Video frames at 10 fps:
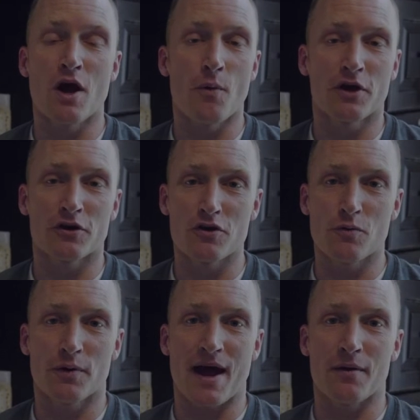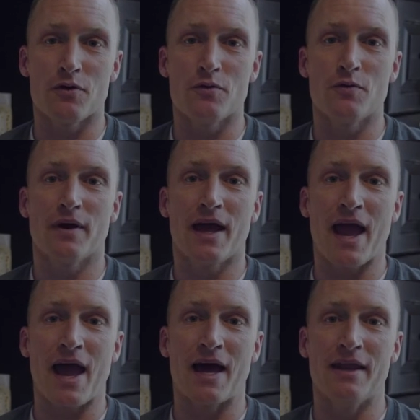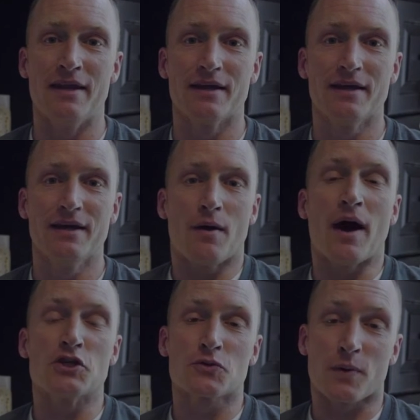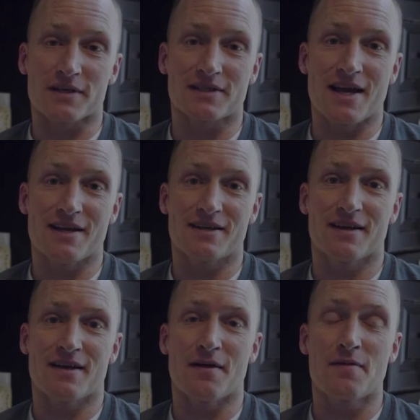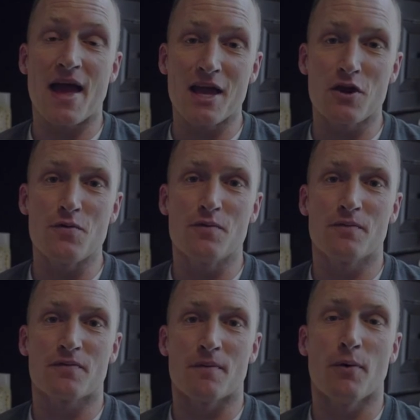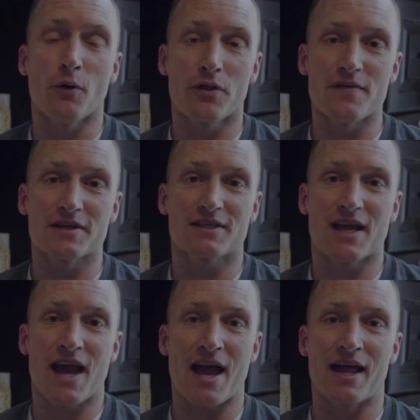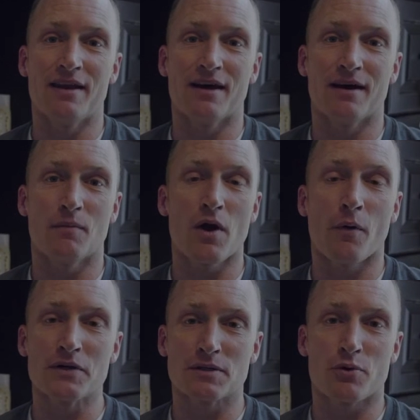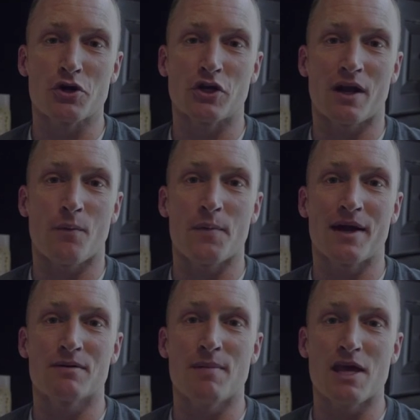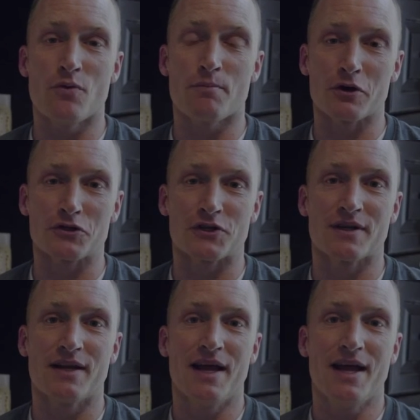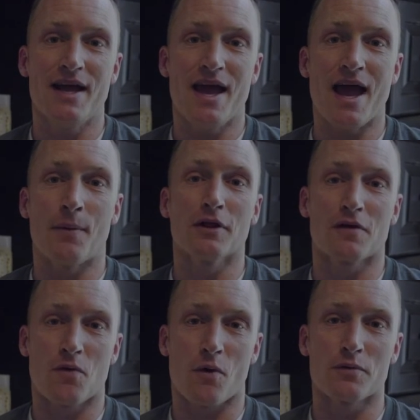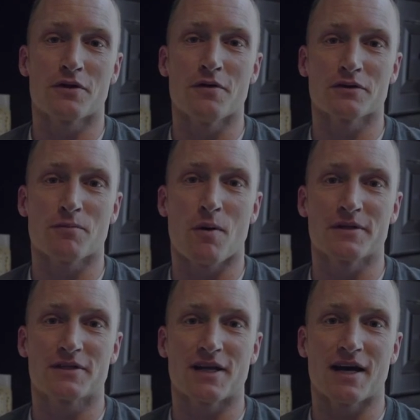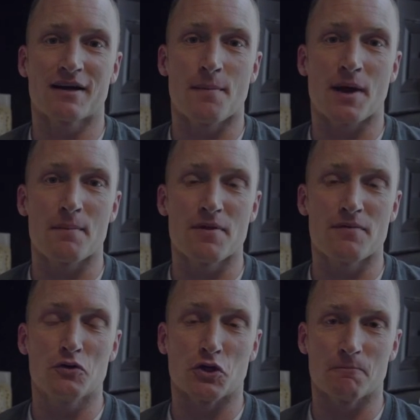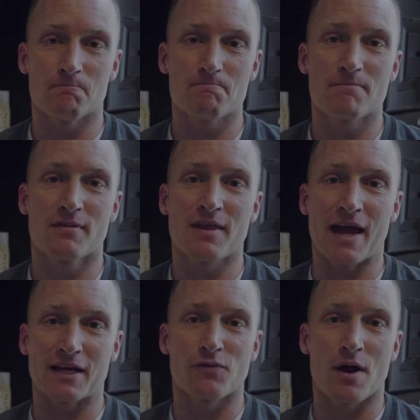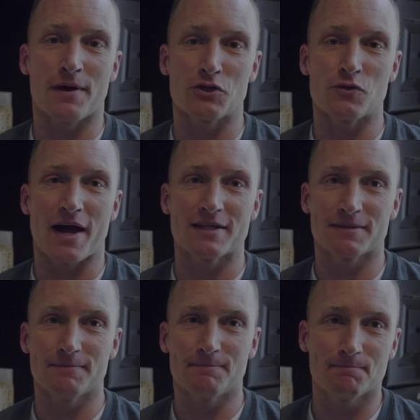know we couldn't do it without you, and I just want to say thank you from both of us, and we always appreciate it when we get to meet you in person, and we look forward to those moments coming up in the future. Thanks very much, you guys.